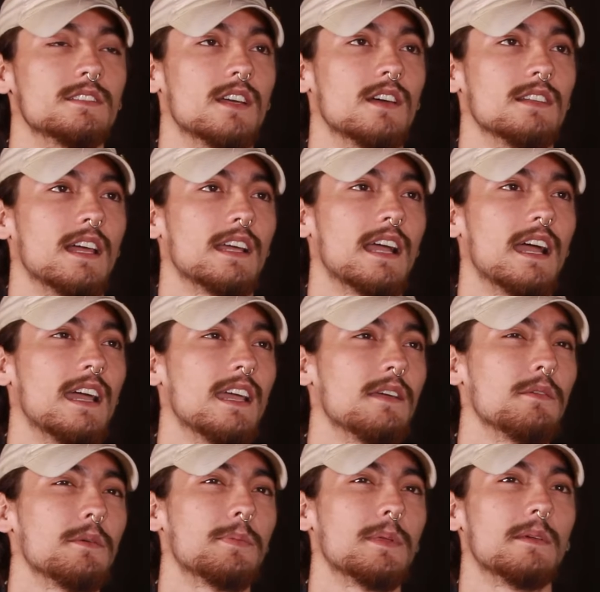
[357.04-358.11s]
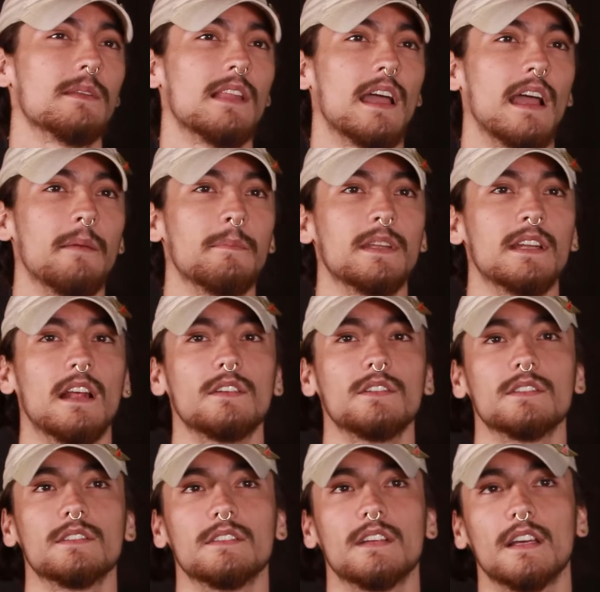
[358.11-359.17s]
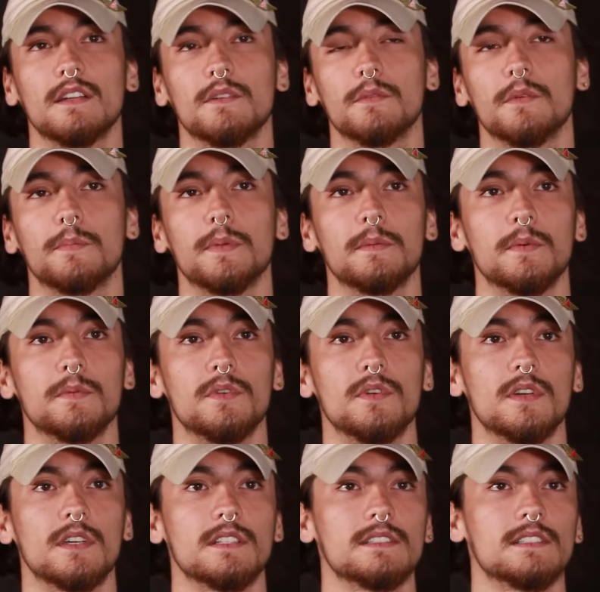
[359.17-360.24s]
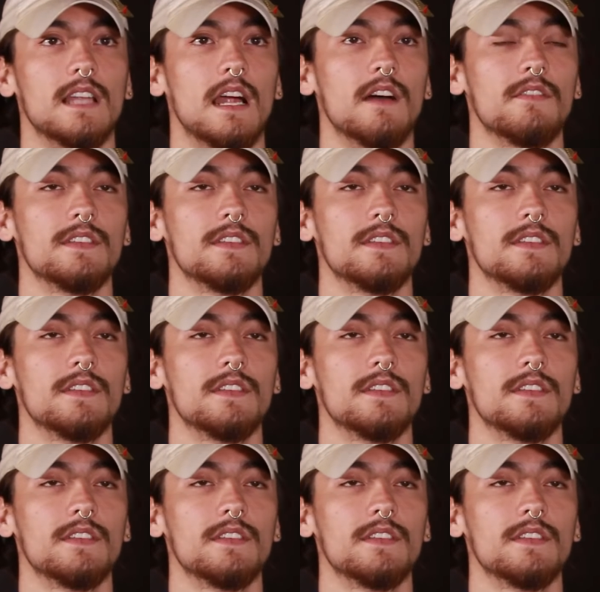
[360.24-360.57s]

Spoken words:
So, like, I hate when people, like, I mean, I hate when people do it because it